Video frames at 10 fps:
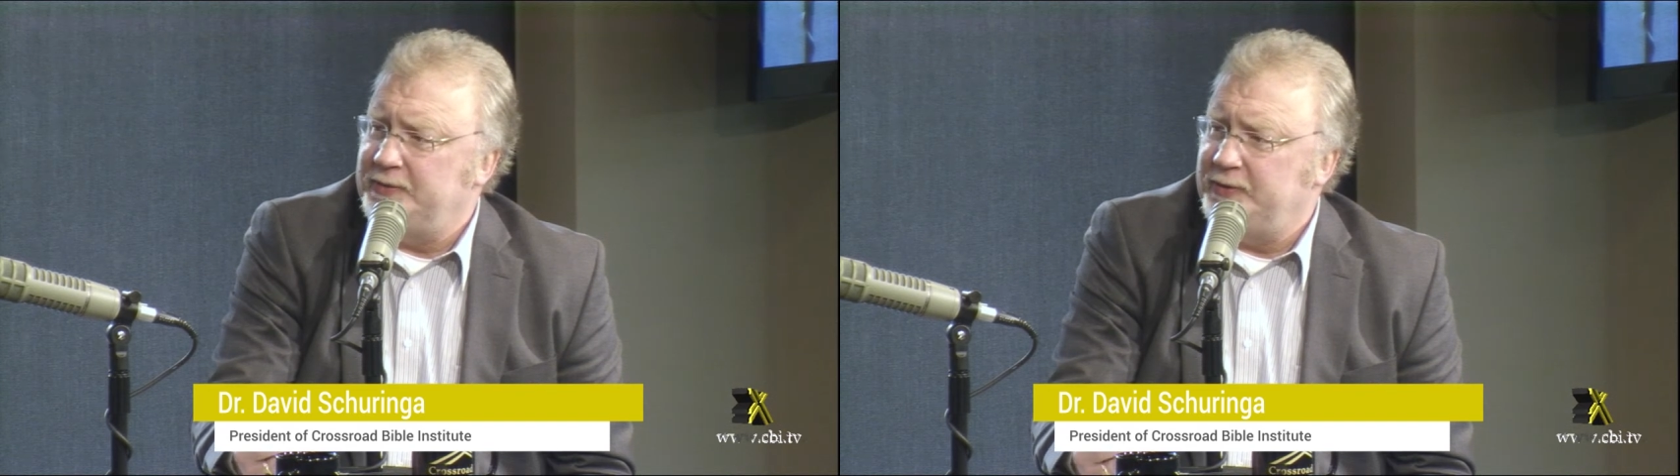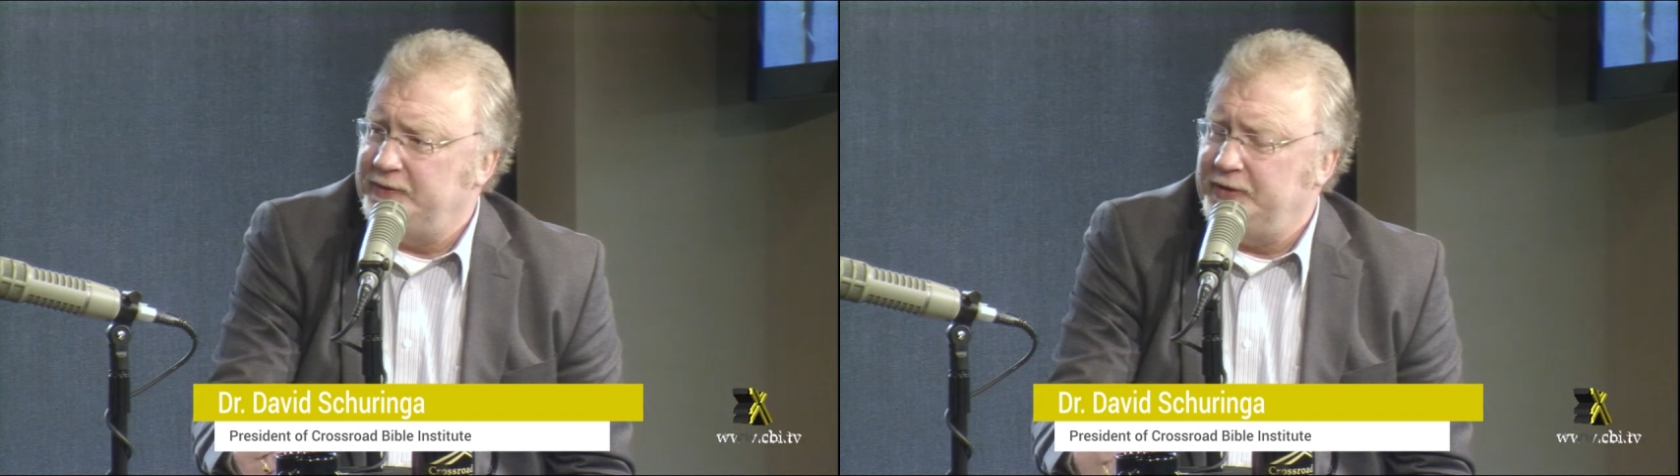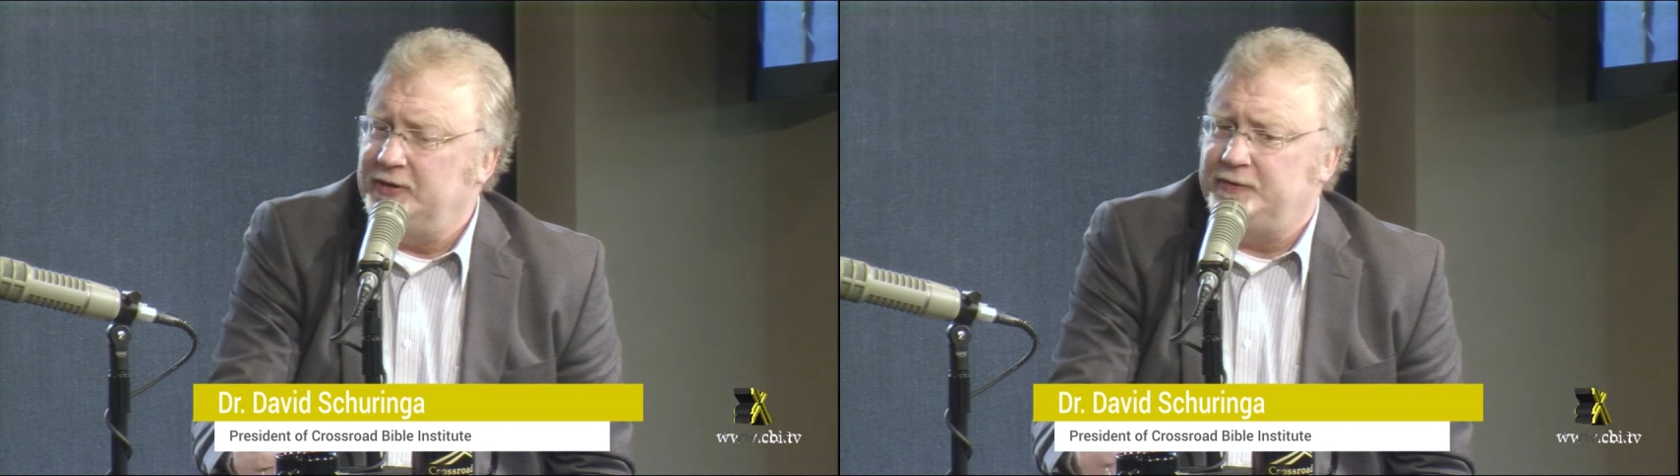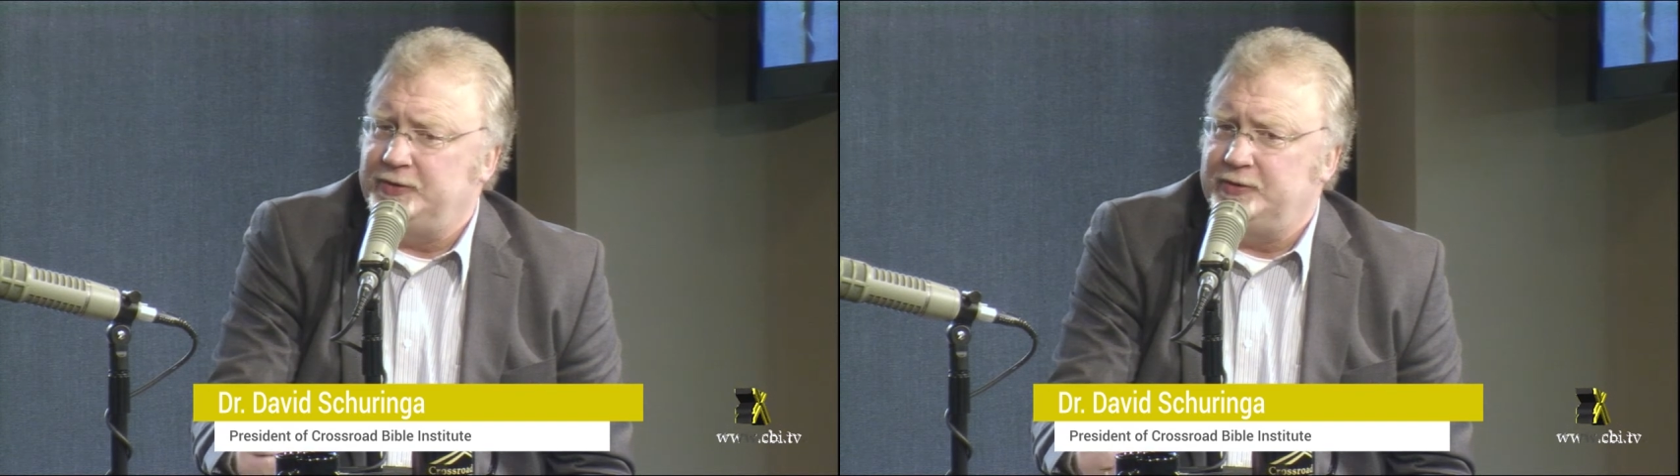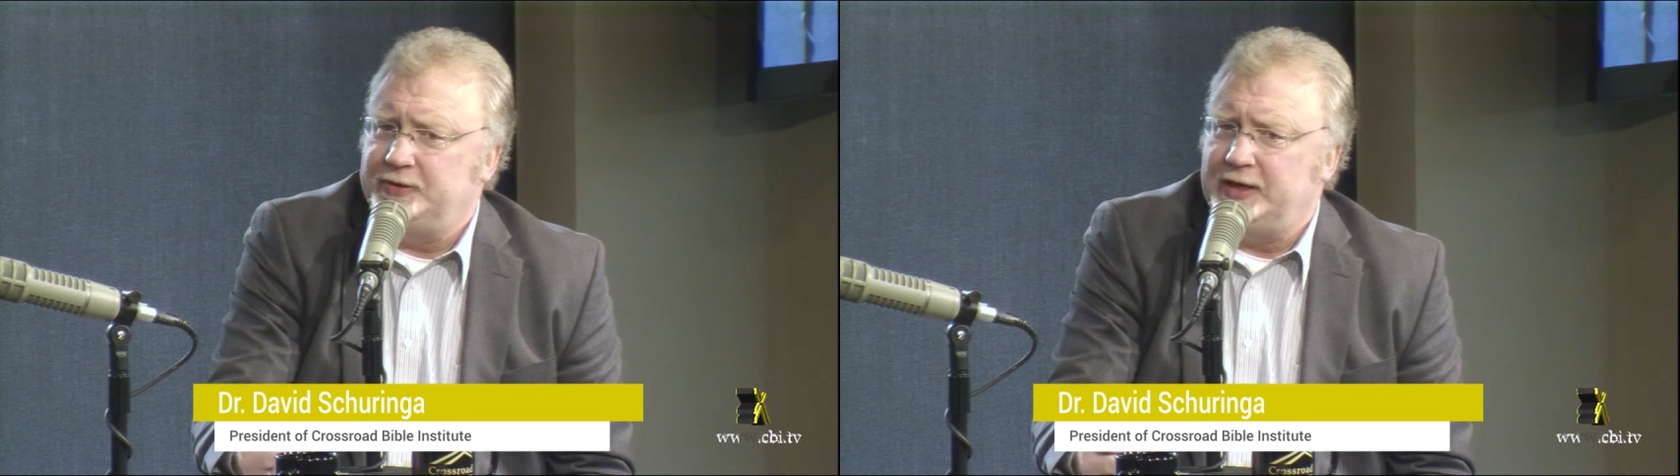We've
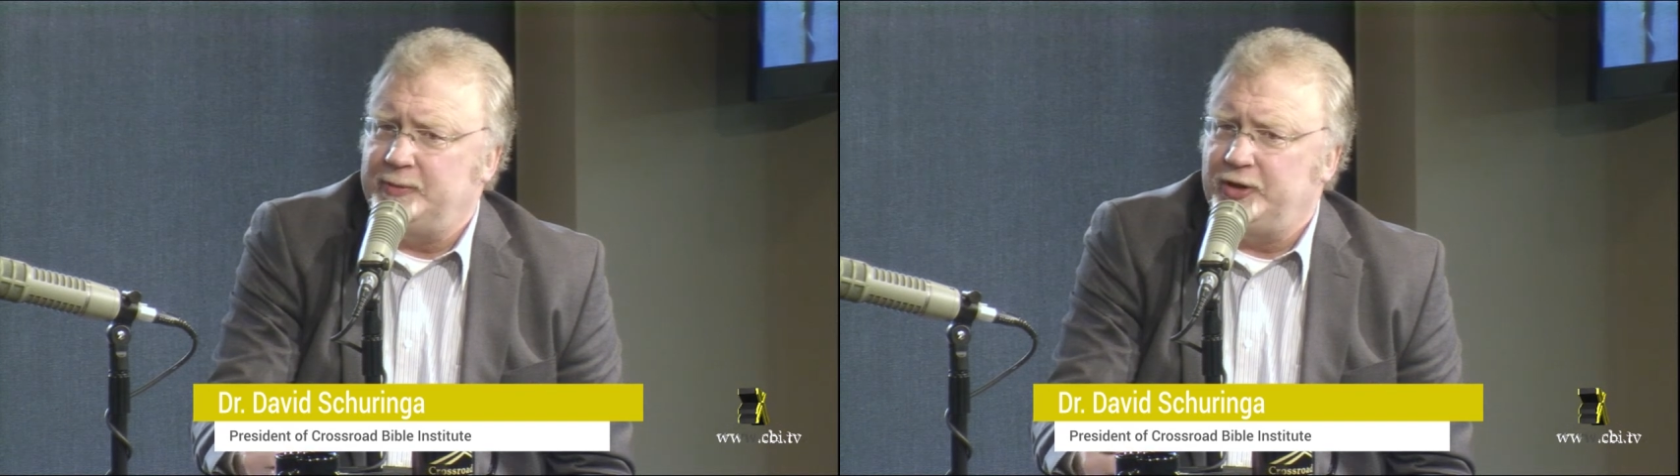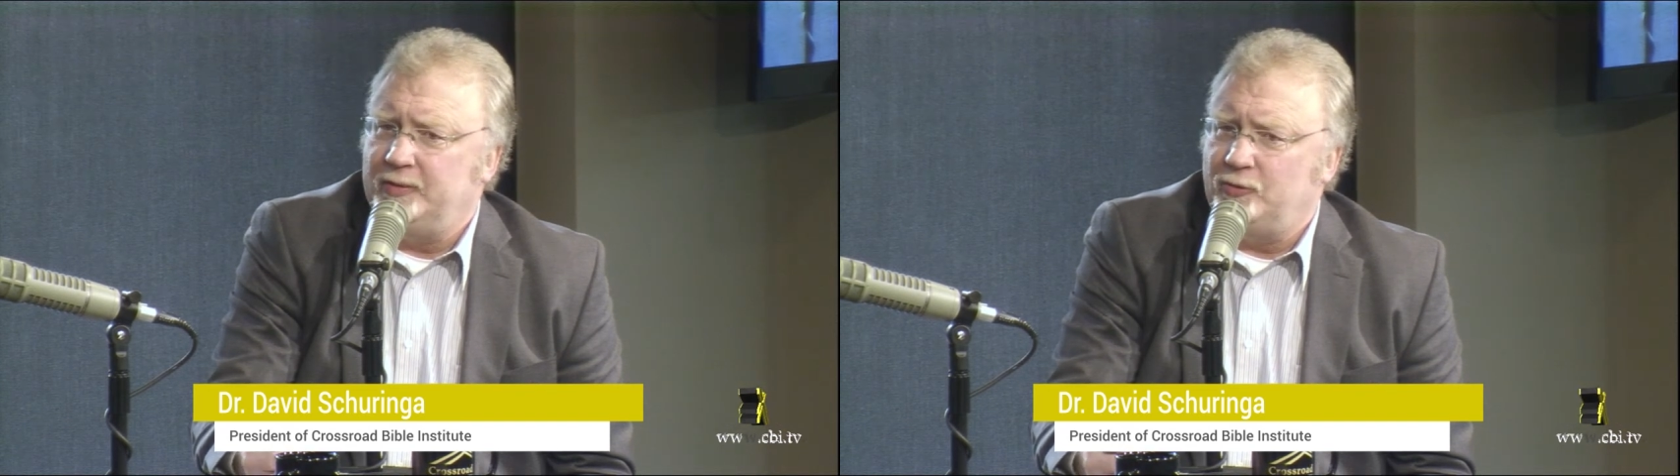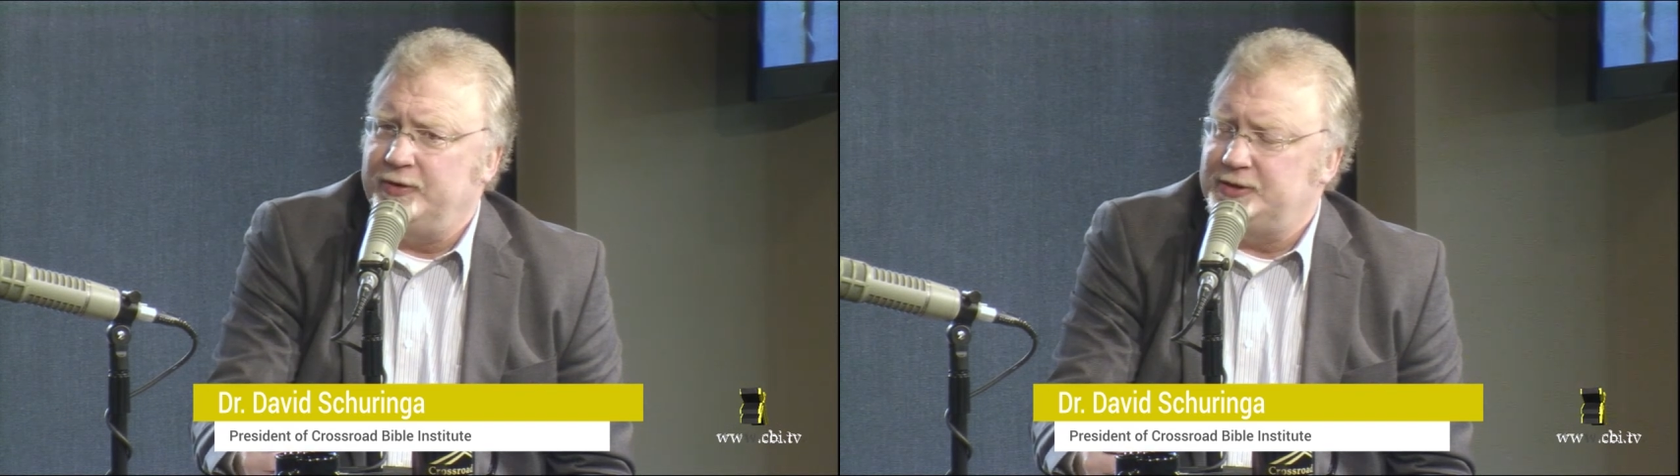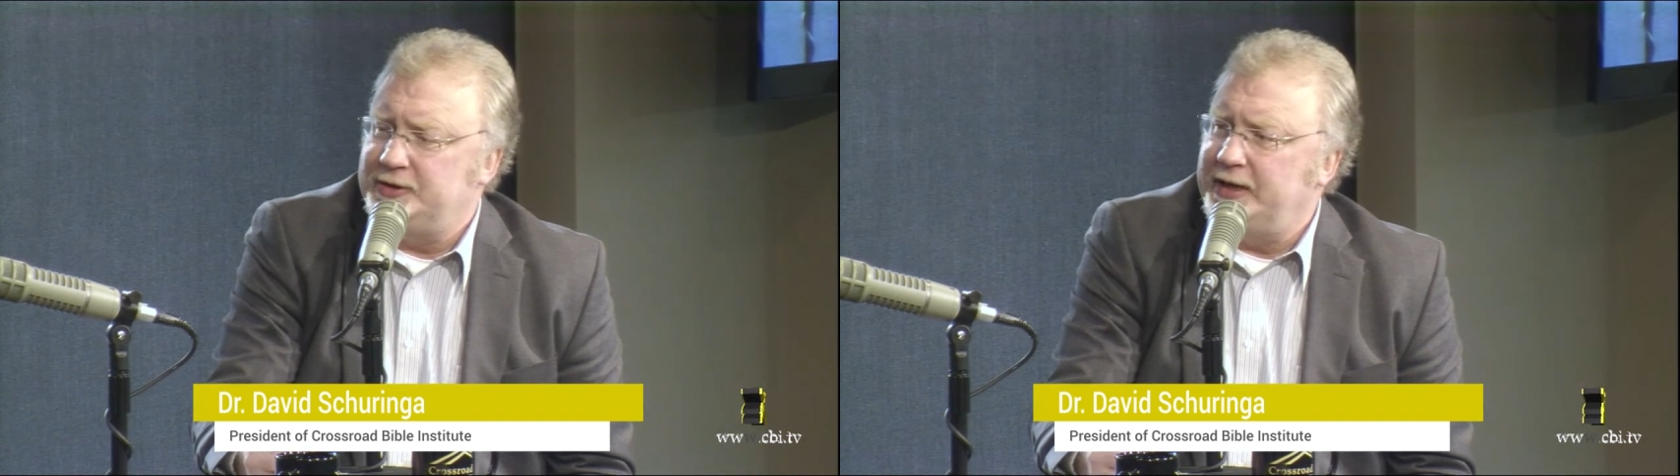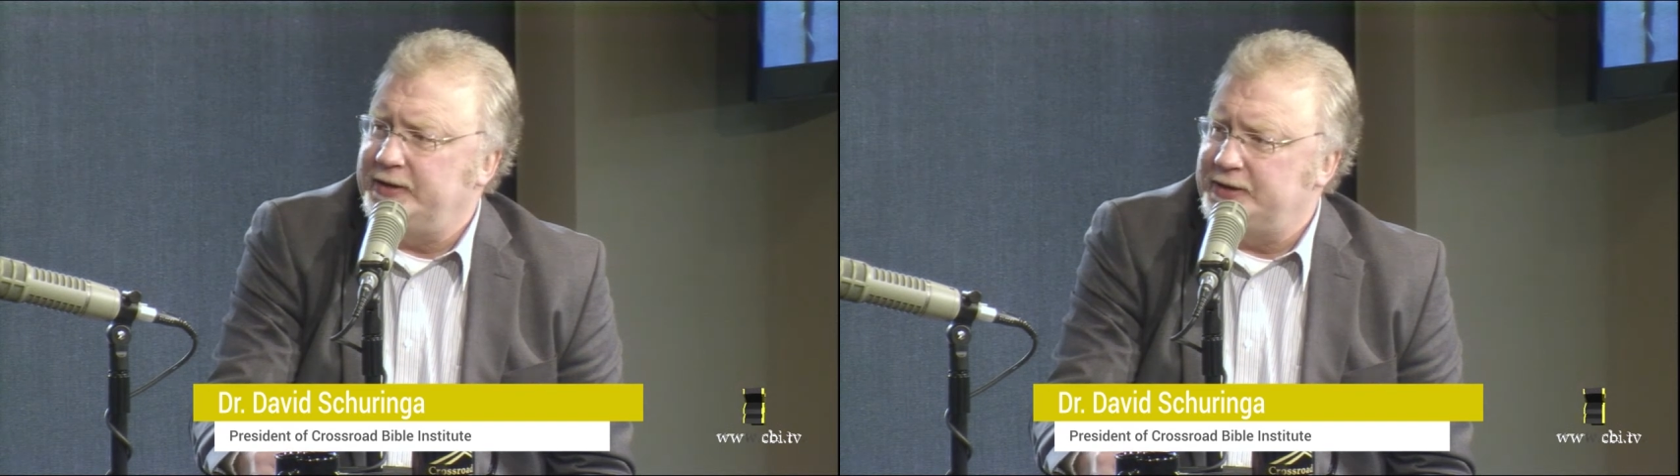interviewed Mary
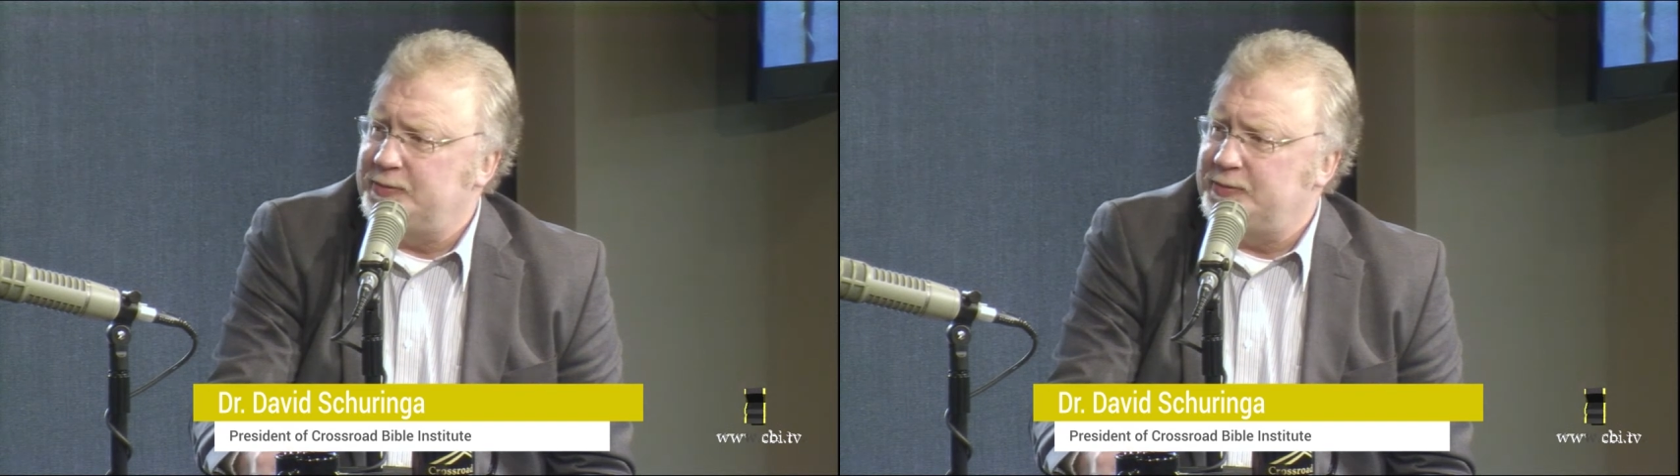Mortensen on this